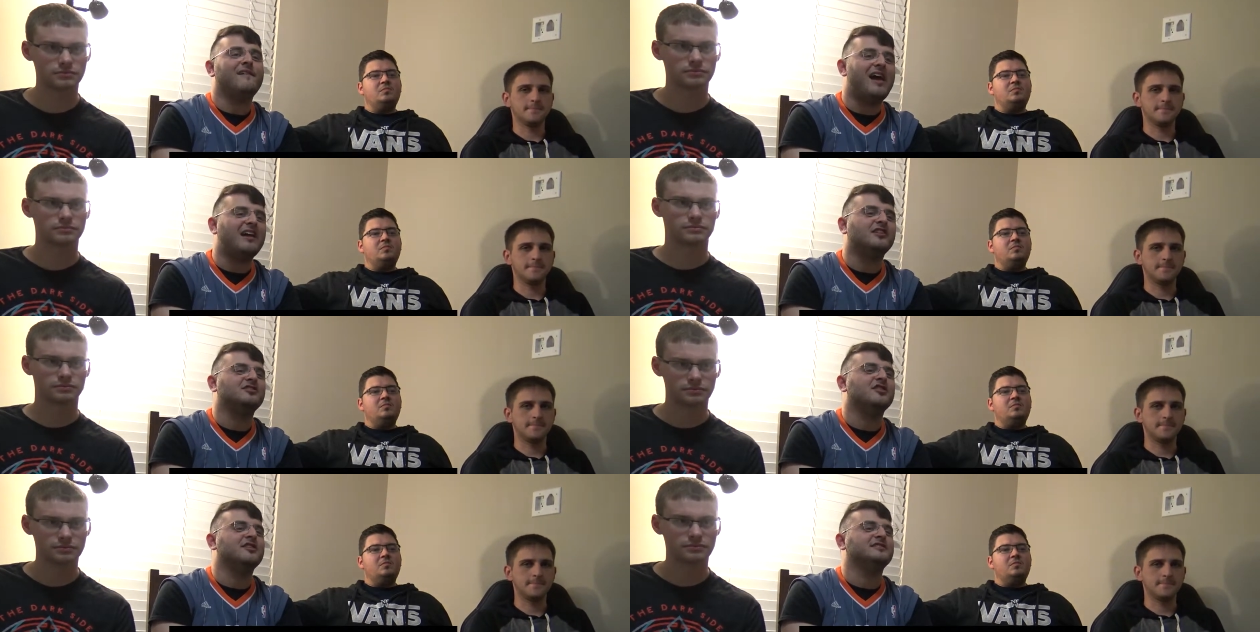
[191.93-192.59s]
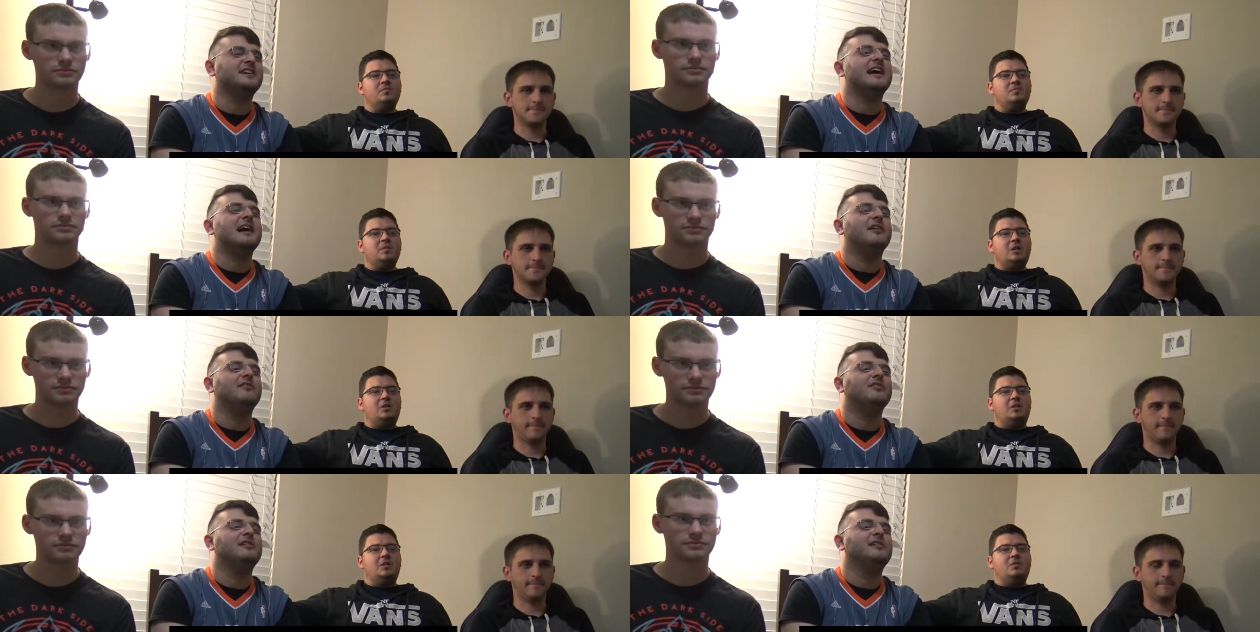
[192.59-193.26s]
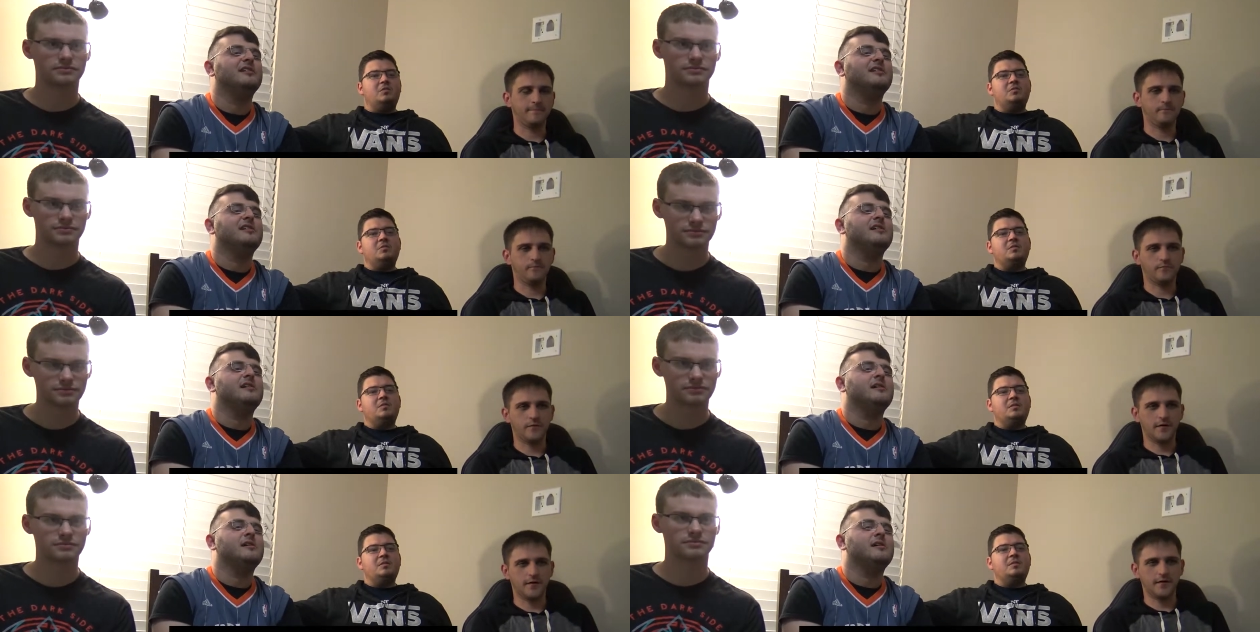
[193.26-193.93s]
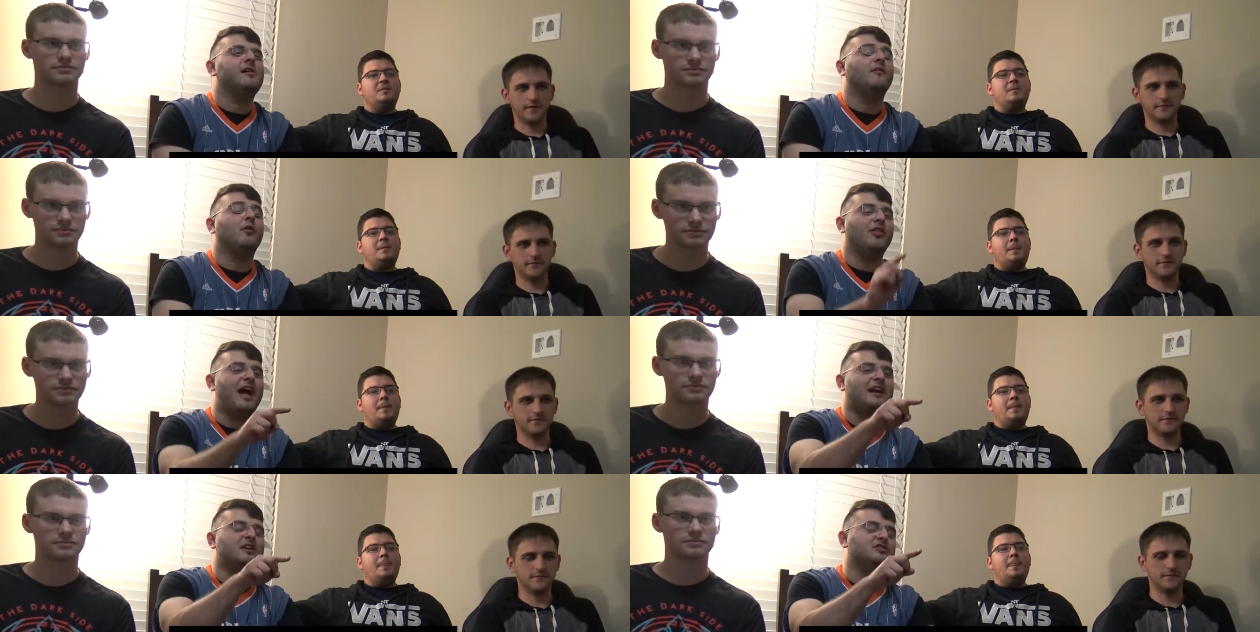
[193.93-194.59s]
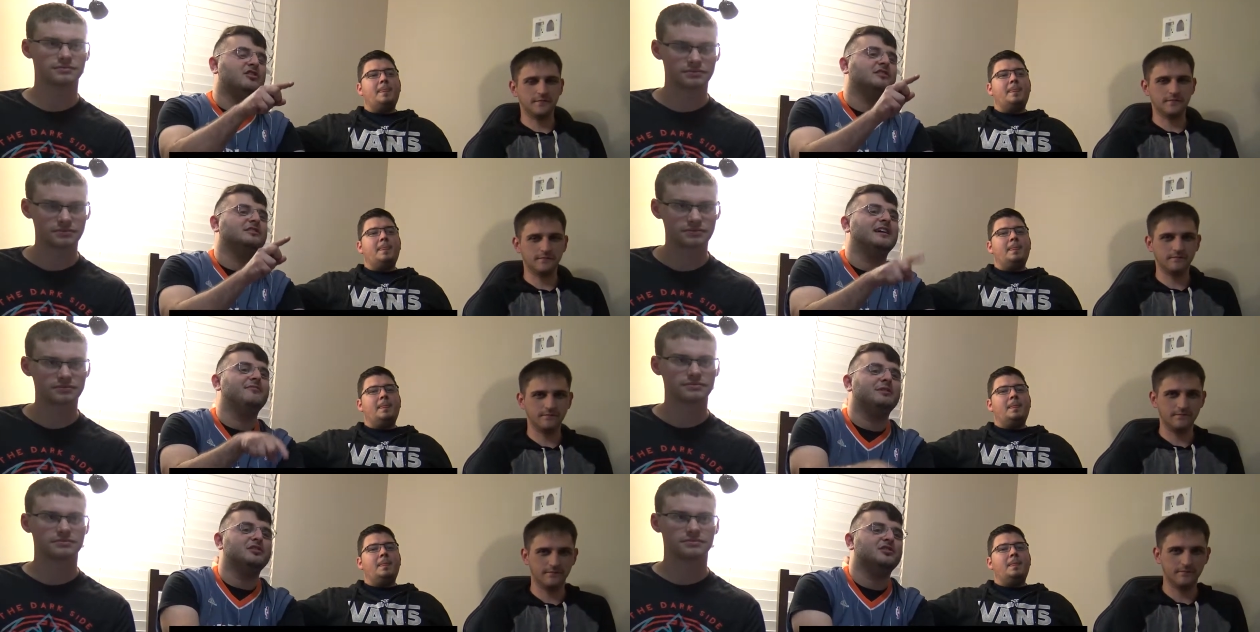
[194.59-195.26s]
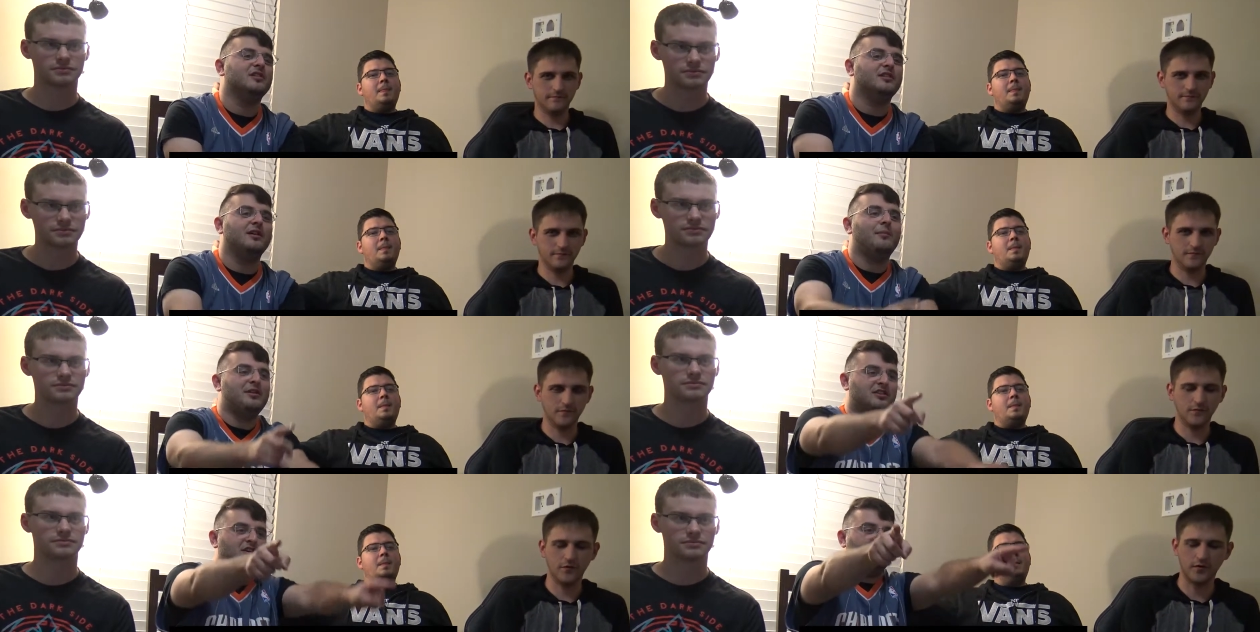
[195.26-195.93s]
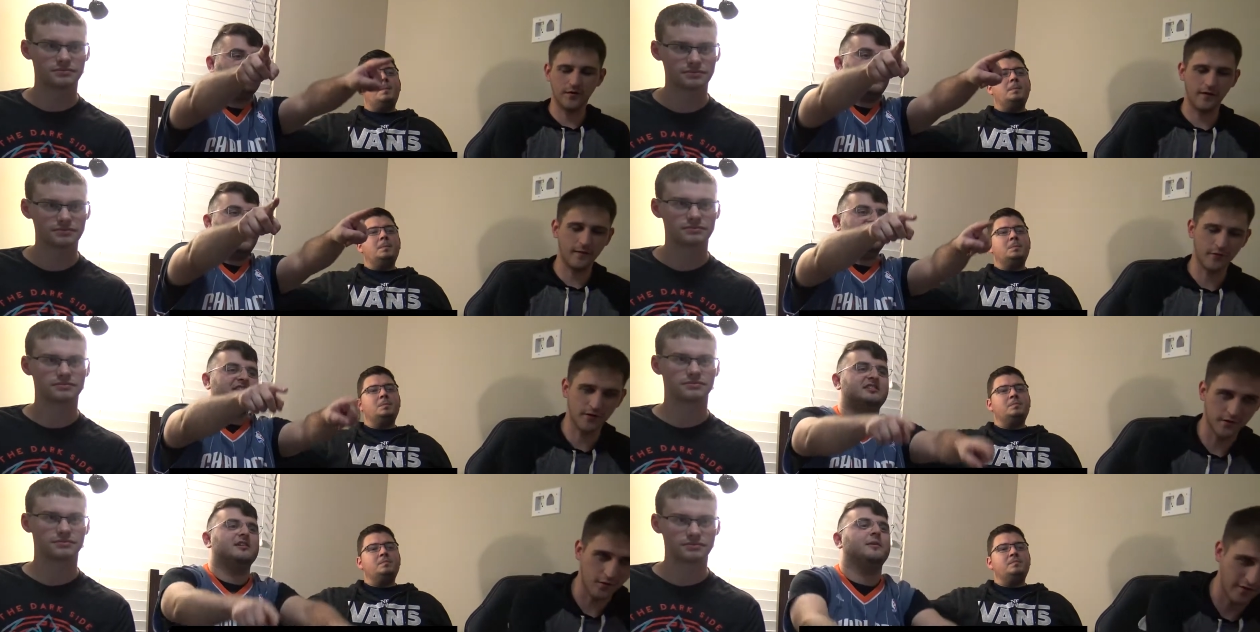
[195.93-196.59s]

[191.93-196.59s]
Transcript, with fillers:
Speaker 1: That guitarist they have. Well, that guitarist they have. I mean, those guys. I'm going to go